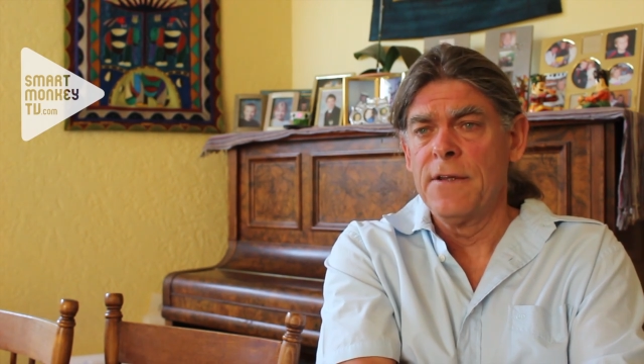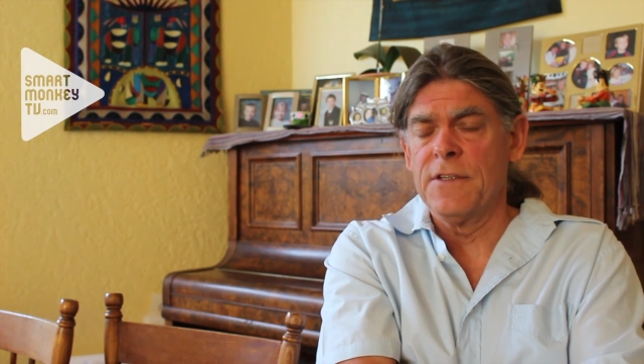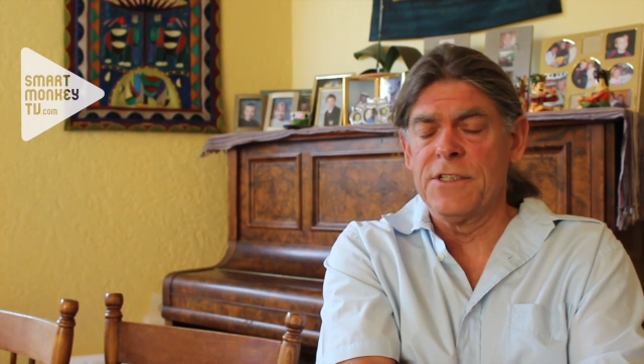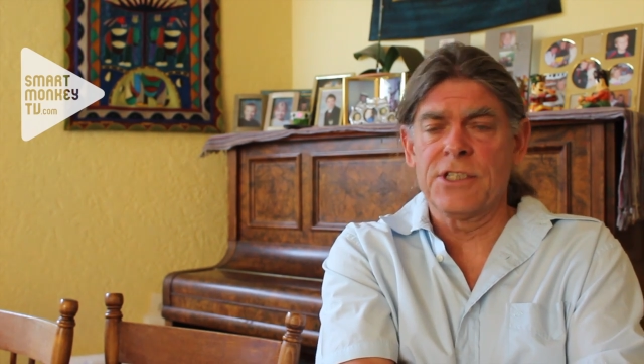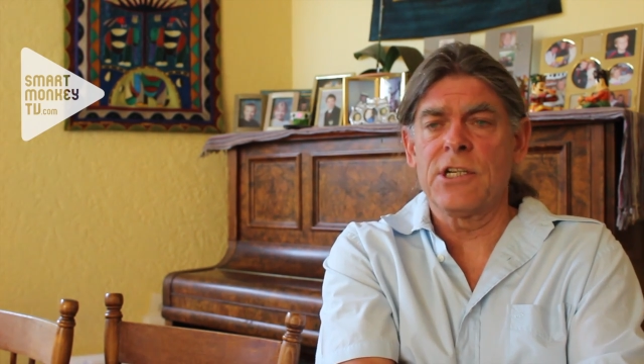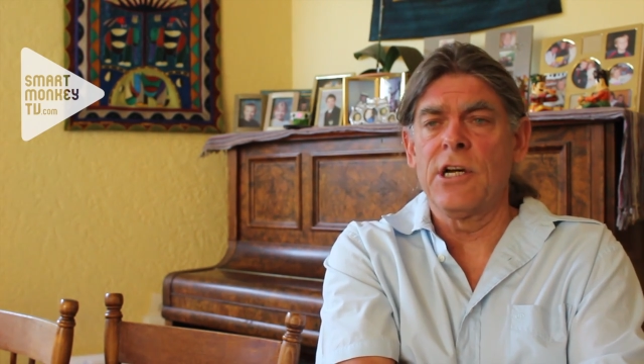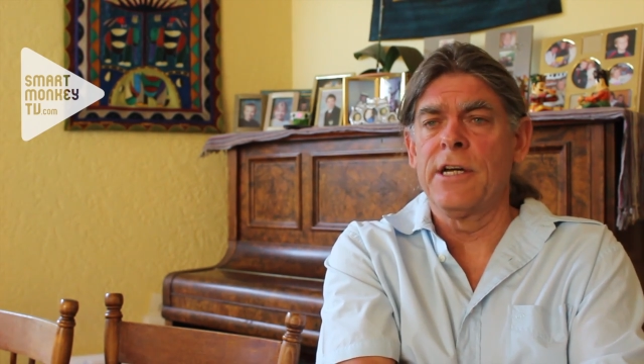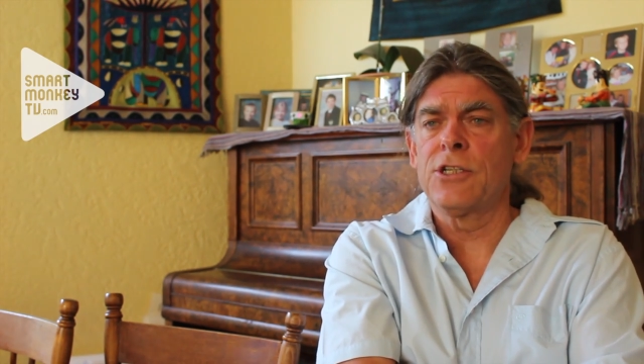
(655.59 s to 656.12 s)

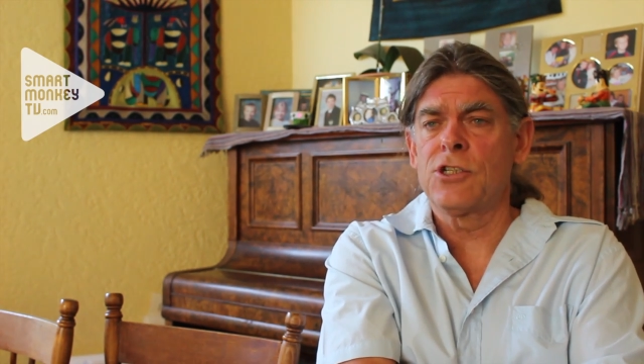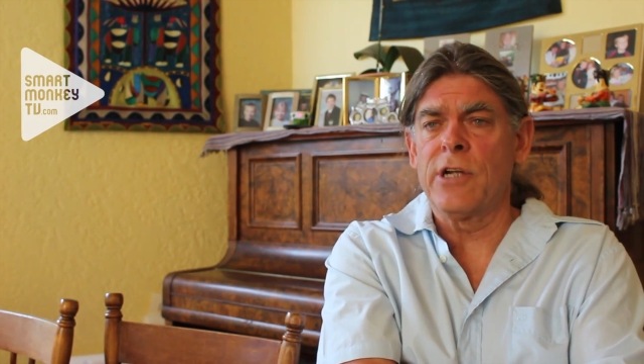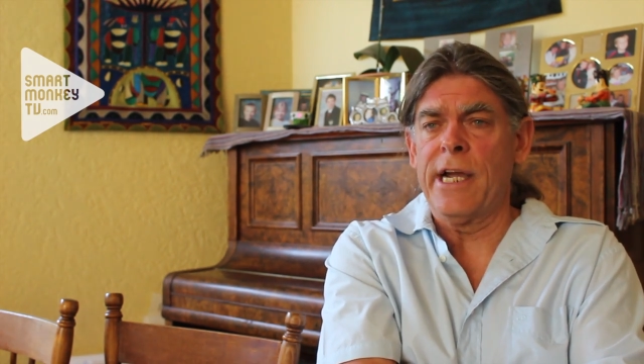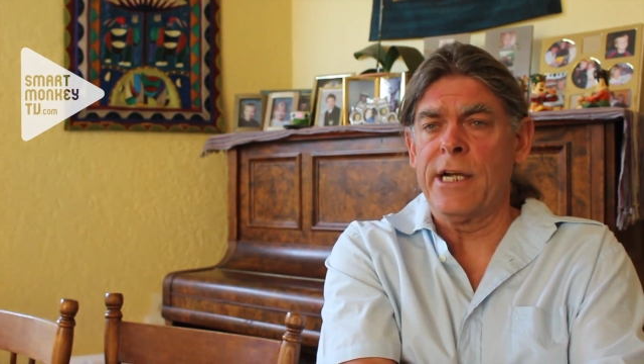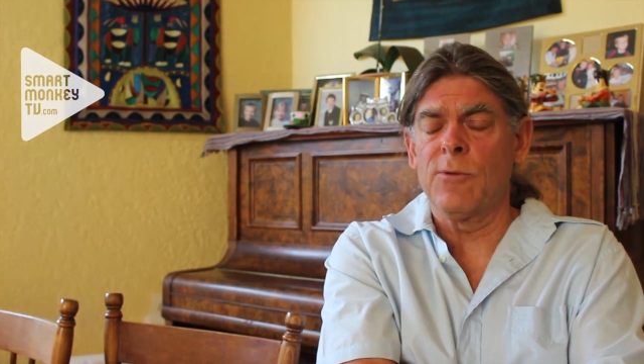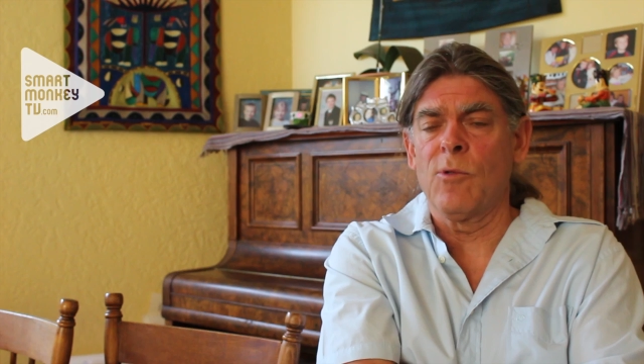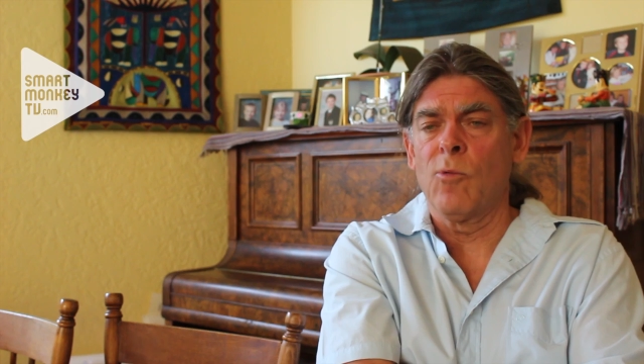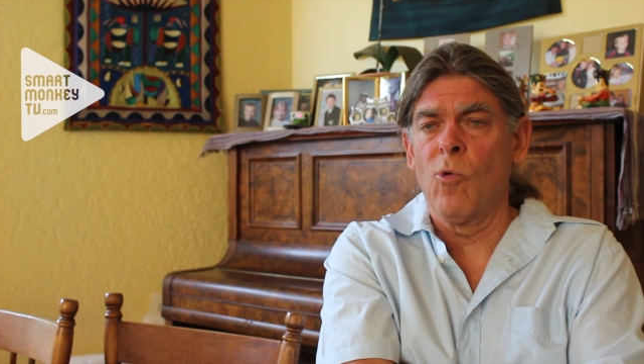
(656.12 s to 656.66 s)
this
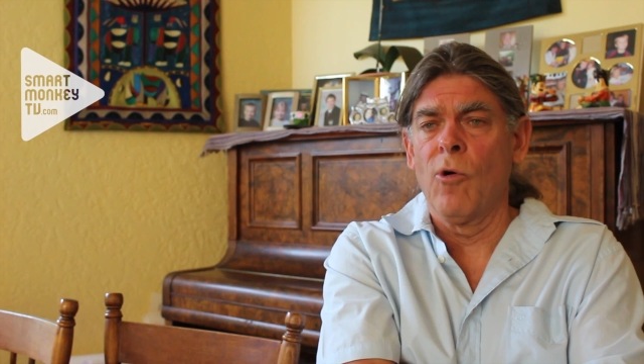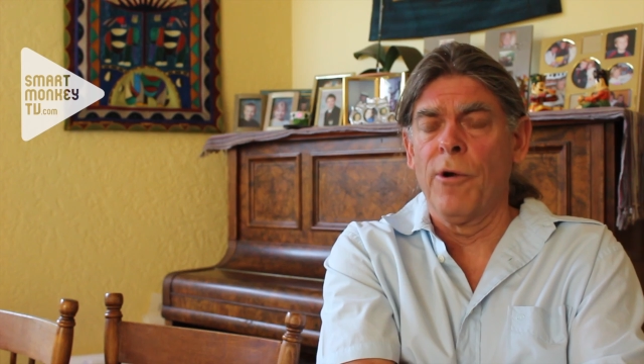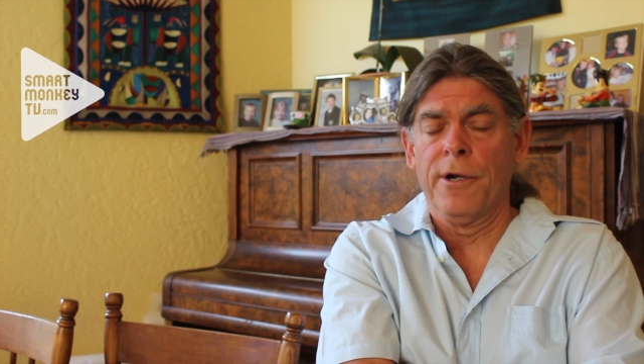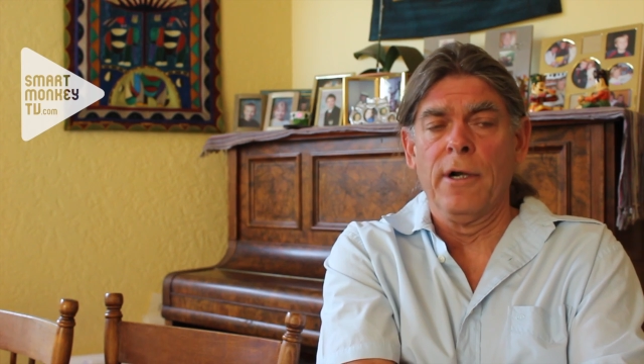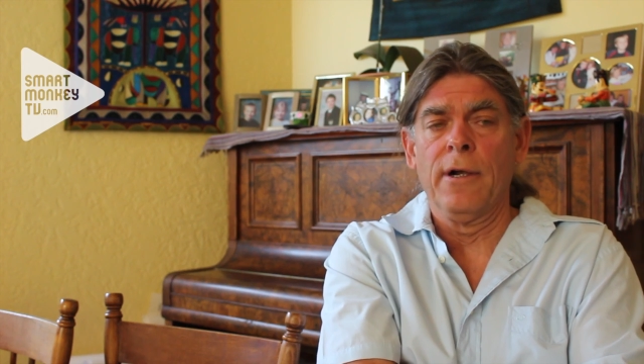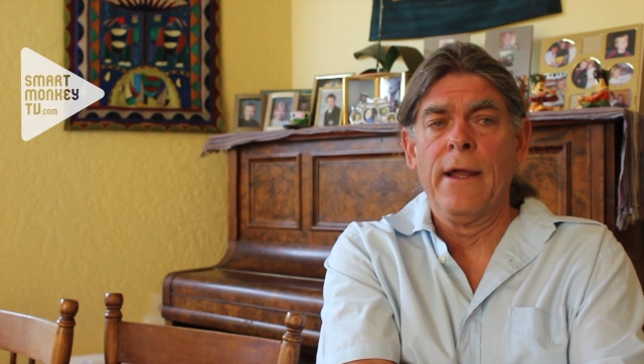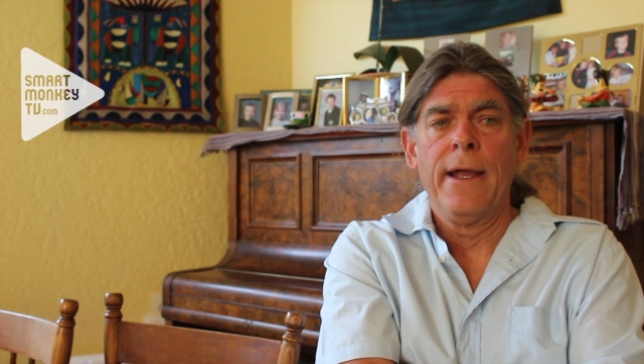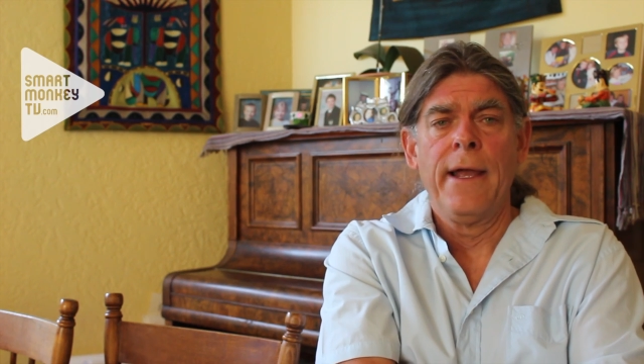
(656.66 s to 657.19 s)
contract with
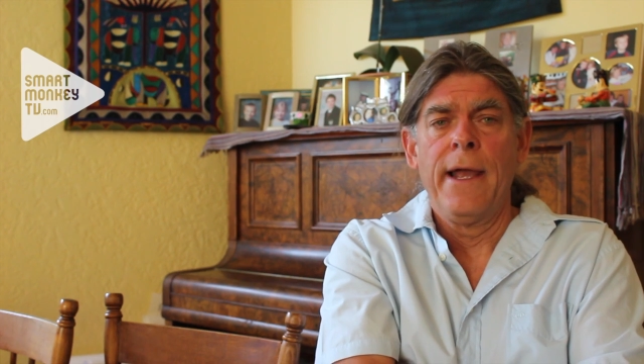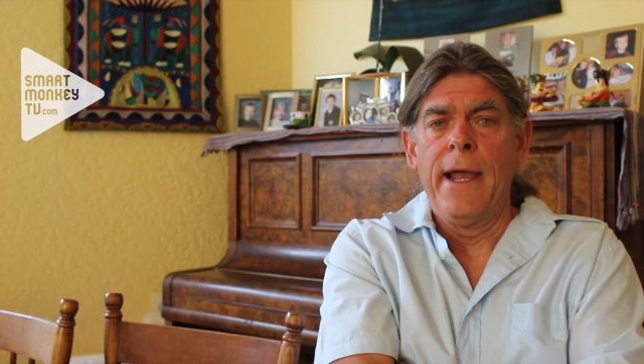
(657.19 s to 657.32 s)
Warner.